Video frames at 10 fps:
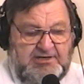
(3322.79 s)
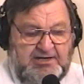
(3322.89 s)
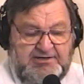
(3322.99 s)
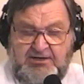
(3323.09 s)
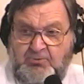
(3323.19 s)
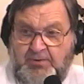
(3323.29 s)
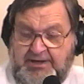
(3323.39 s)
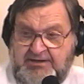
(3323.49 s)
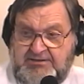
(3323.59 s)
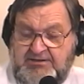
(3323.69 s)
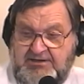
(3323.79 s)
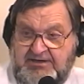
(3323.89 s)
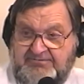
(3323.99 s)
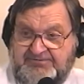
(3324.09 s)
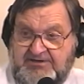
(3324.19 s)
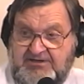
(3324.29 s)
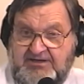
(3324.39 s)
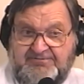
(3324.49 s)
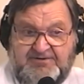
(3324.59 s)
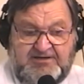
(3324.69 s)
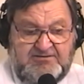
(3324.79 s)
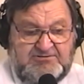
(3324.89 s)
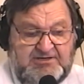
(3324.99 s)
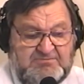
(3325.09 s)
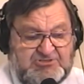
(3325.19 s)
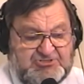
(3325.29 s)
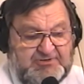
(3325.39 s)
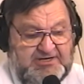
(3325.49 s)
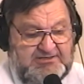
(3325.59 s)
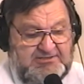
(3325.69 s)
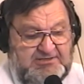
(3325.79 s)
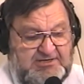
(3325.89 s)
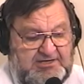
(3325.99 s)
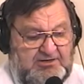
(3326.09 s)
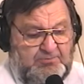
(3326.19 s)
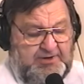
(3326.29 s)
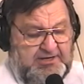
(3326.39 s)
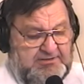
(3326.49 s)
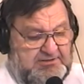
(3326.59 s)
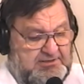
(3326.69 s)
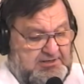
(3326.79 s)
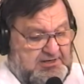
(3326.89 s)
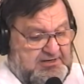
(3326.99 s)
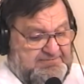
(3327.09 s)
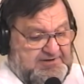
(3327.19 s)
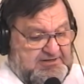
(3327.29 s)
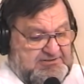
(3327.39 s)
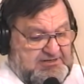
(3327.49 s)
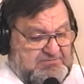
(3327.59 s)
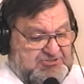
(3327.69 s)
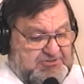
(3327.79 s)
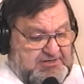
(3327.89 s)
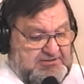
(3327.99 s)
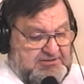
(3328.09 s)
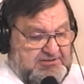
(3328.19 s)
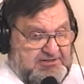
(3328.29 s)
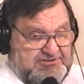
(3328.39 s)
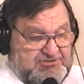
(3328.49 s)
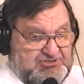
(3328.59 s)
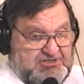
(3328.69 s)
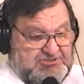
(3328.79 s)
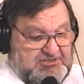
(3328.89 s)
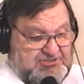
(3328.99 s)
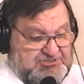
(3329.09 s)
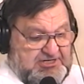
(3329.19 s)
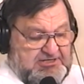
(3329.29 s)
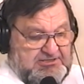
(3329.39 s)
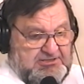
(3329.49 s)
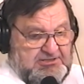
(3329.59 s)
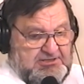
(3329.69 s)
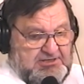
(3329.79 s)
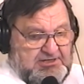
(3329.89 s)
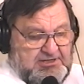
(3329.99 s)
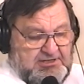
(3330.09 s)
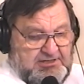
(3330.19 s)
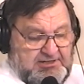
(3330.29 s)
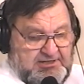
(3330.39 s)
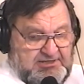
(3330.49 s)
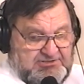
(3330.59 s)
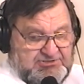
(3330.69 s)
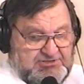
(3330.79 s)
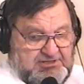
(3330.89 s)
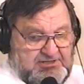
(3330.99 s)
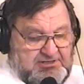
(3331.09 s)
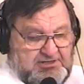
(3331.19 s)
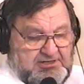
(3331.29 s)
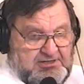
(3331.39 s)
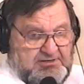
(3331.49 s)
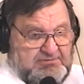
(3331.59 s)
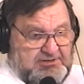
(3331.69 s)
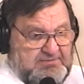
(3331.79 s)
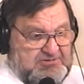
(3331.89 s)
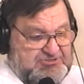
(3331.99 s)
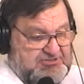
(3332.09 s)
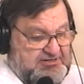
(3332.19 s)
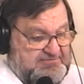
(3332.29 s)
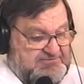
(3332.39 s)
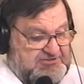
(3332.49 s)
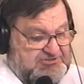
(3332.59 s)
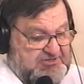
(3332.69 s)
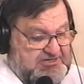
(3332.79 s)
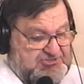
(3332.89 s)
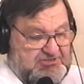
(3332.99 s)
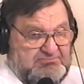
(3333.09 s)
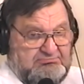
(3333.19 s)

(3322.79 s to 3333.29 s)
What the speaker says: Now he'll win if he can demonstrate. He'll win if he can demonstrate that the judge exceeded his limits of discretion.